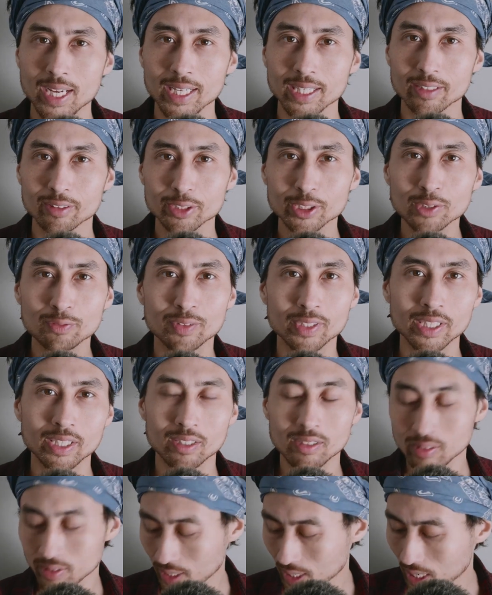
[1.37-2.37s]
Hey, in this
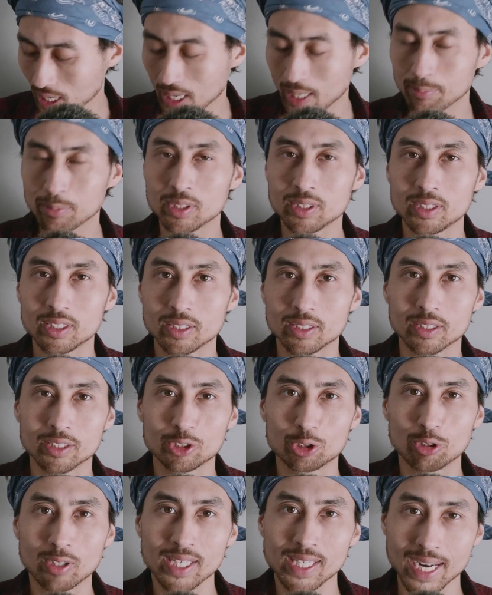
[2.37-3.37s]
video, I'm going to
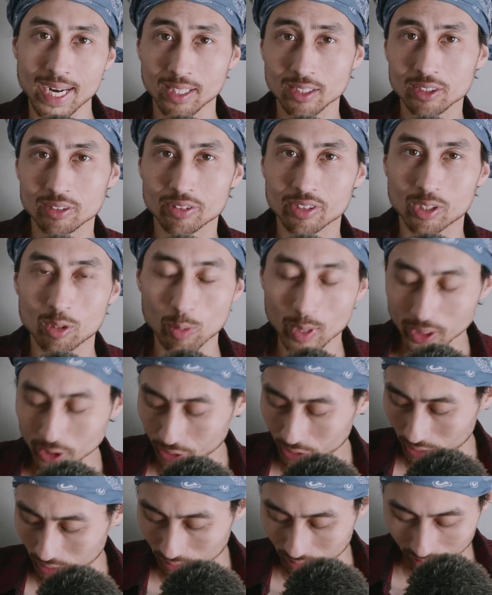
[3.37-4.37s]
try and answer the
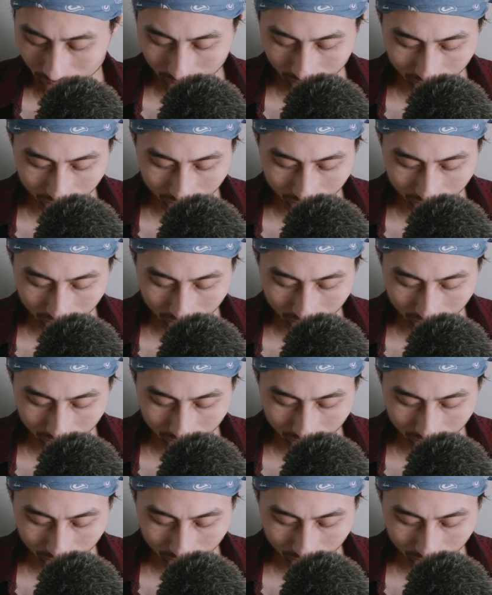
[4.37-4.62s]
question,